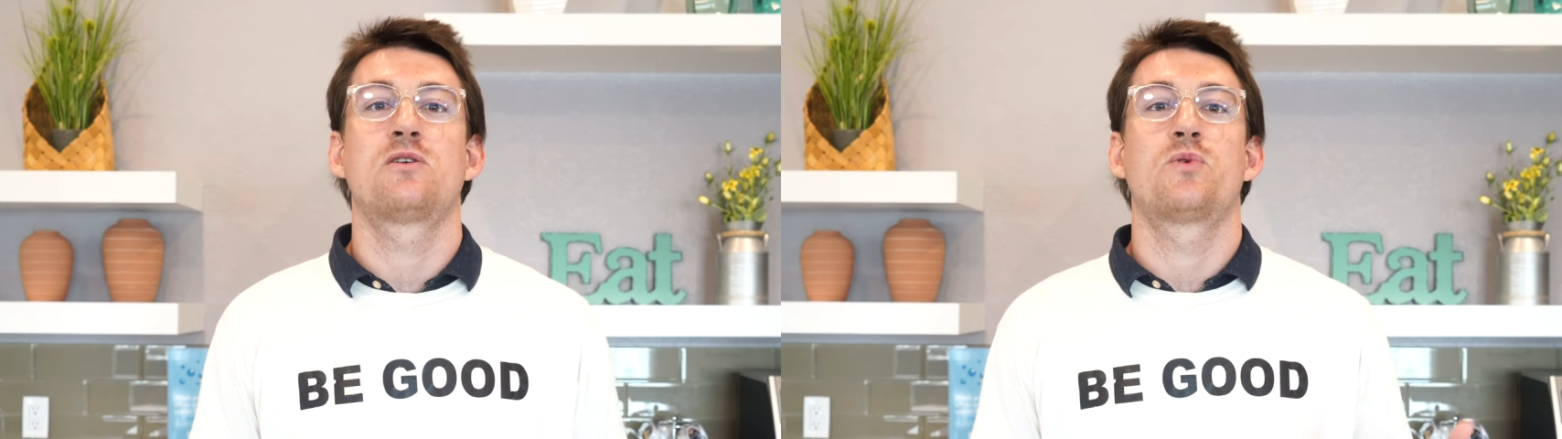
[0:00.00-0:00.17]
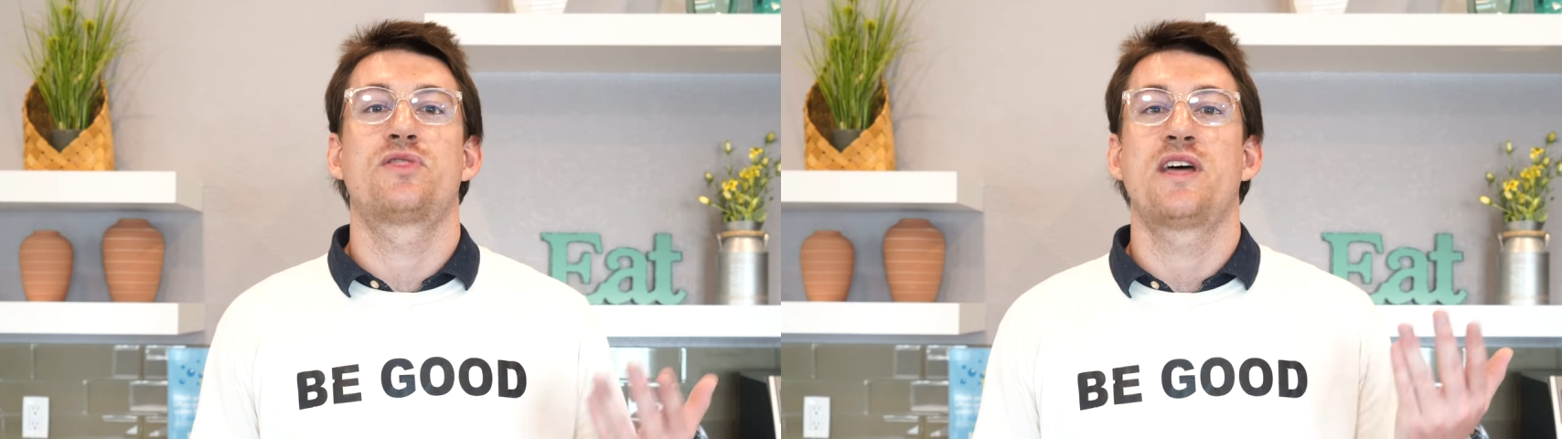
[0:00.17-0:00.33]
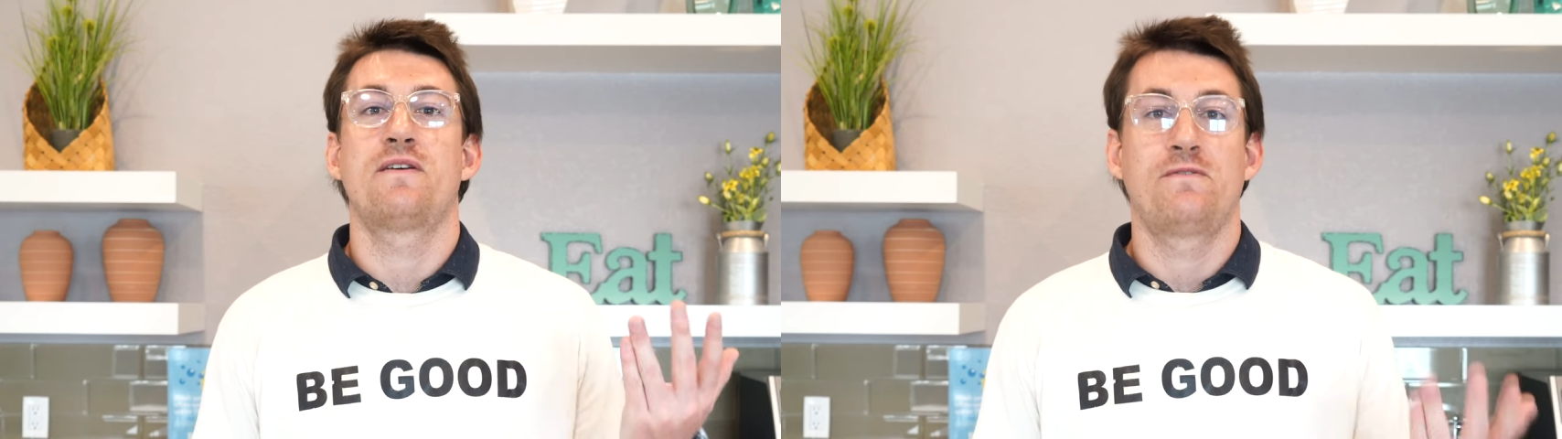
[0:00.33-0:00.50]

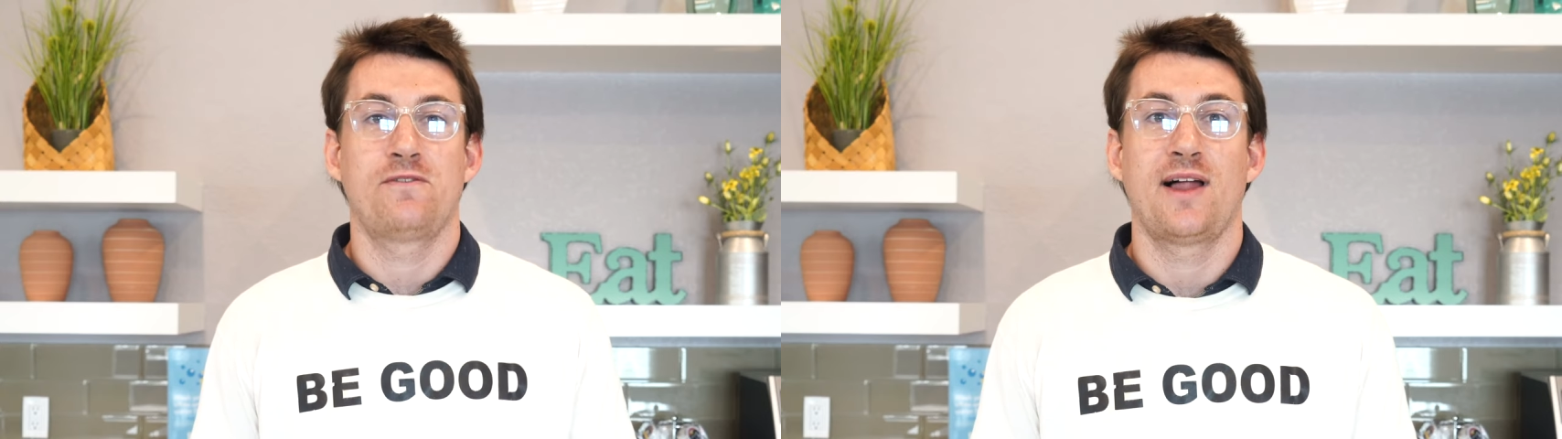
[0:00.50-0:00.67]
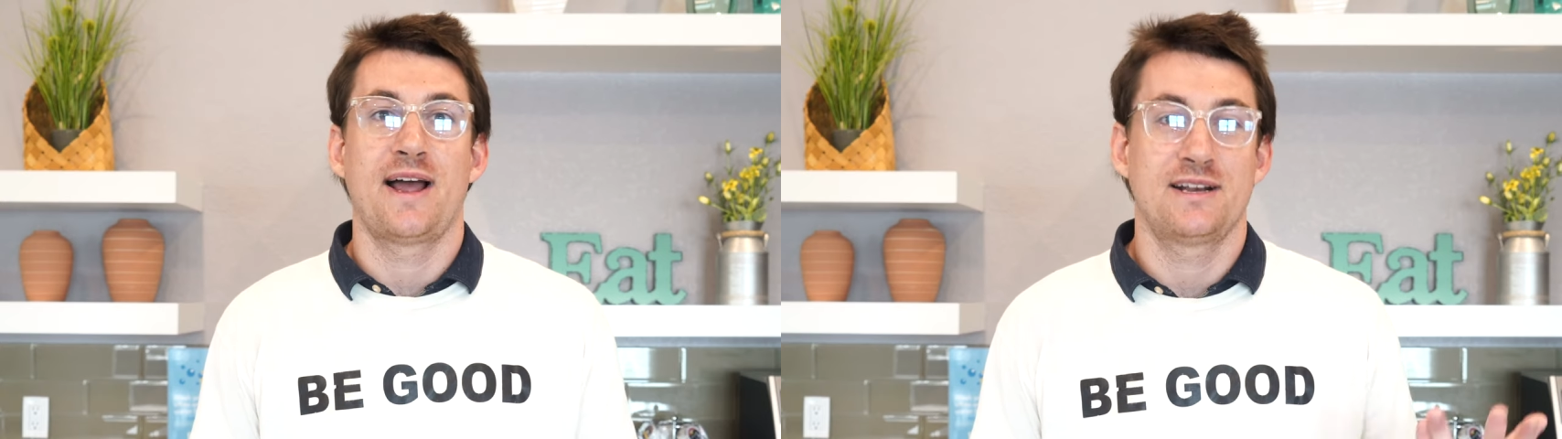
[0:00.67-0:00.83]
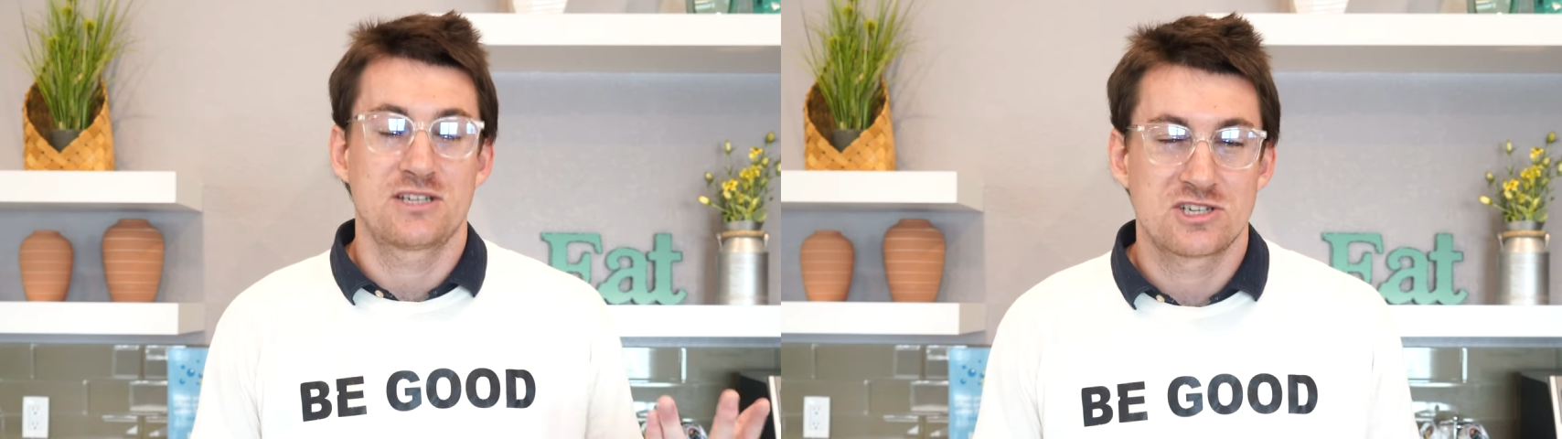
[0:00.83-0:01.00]
with that
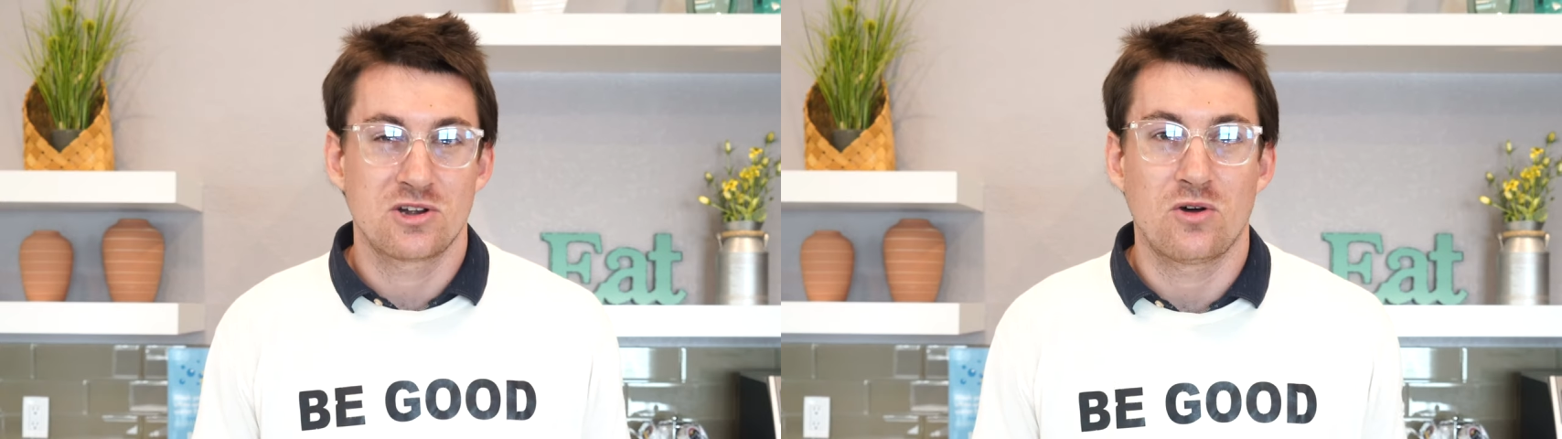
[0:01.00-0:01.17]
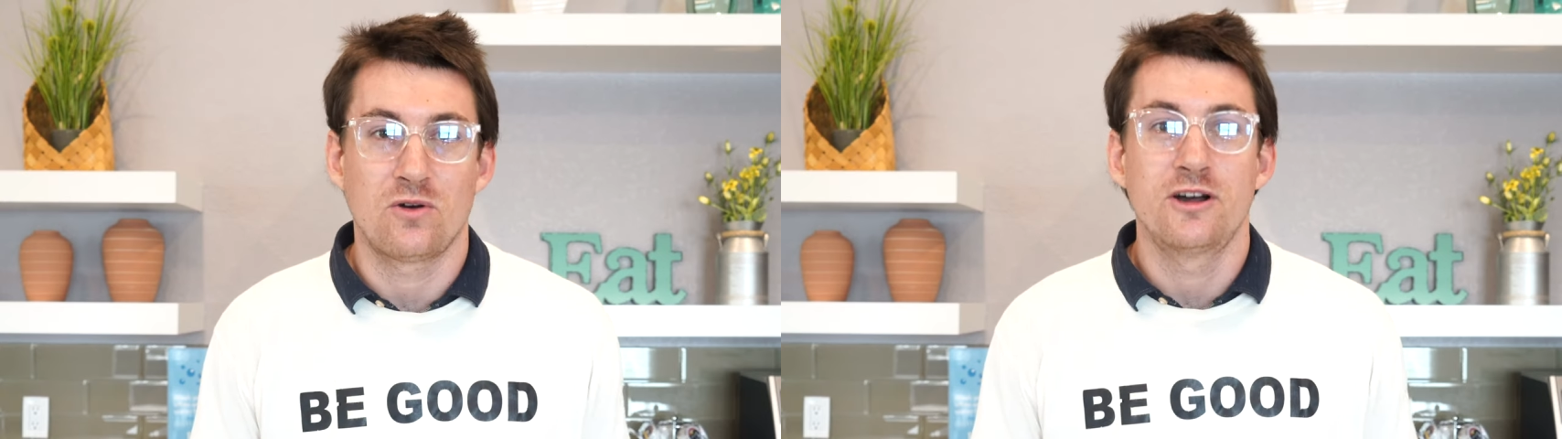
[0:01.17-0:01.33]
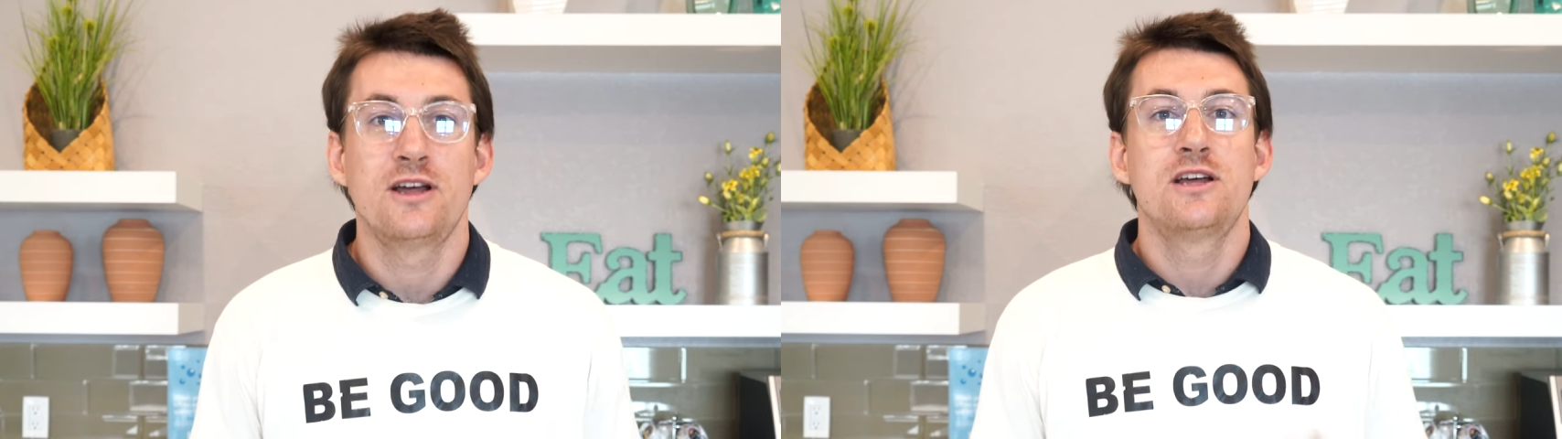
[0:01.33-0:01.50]
flat
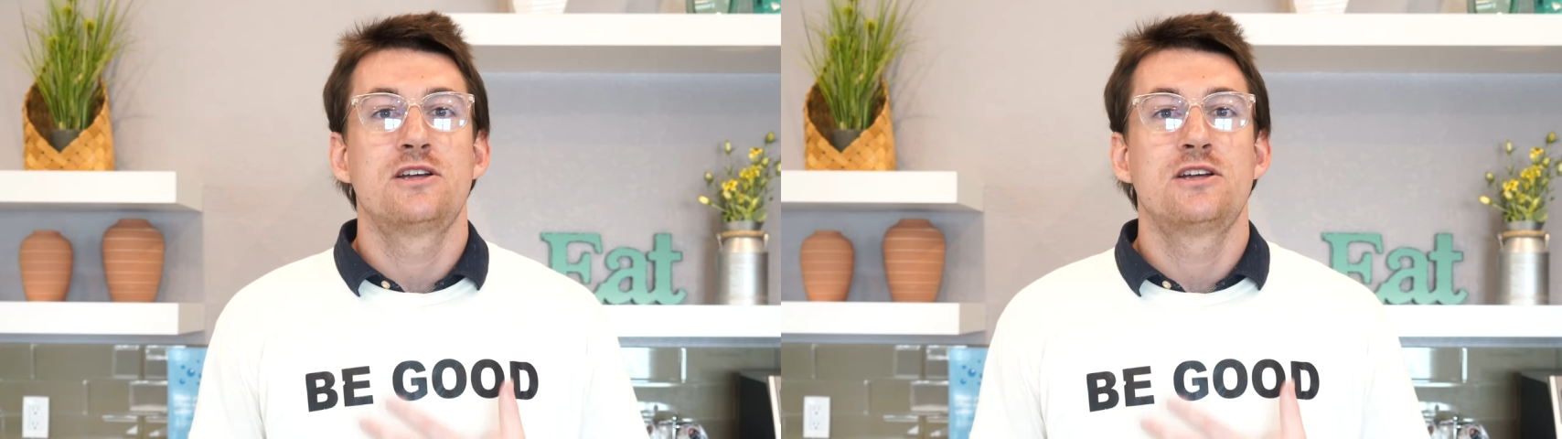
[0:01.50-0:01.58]
sole.